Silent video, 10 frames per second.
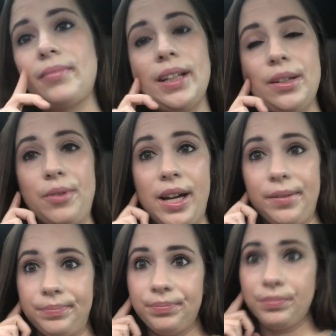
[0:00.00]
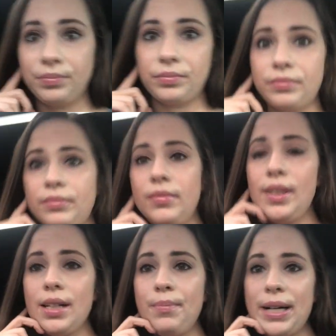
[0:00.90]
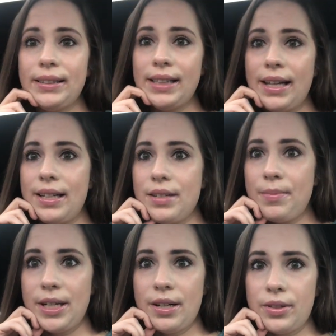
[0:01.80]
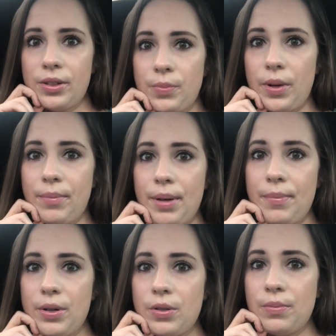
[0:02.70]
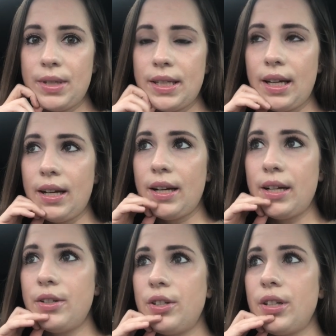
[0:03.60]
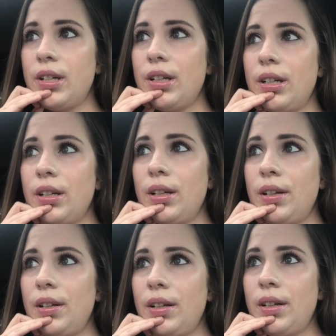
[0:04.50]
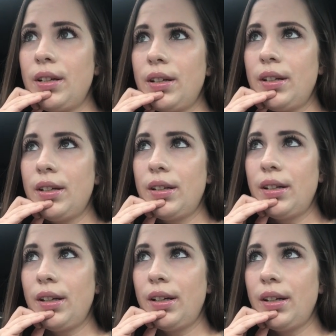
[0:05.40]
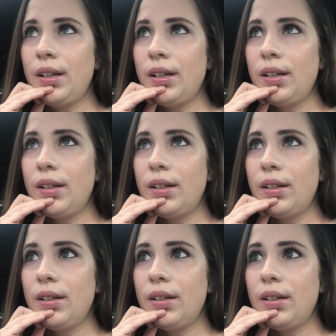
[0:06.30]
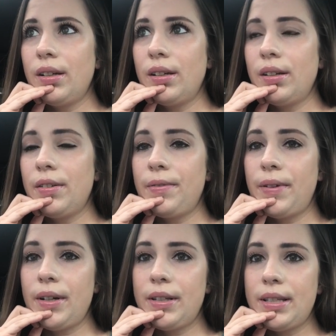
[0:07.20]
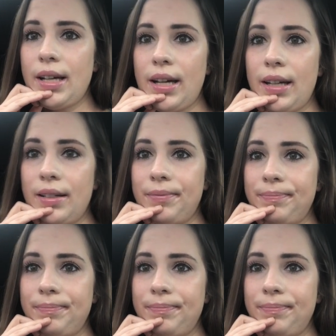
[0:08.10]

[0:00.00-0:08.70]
Anyway, about to head into my doctor's appointment post miscarriage. It's very sad.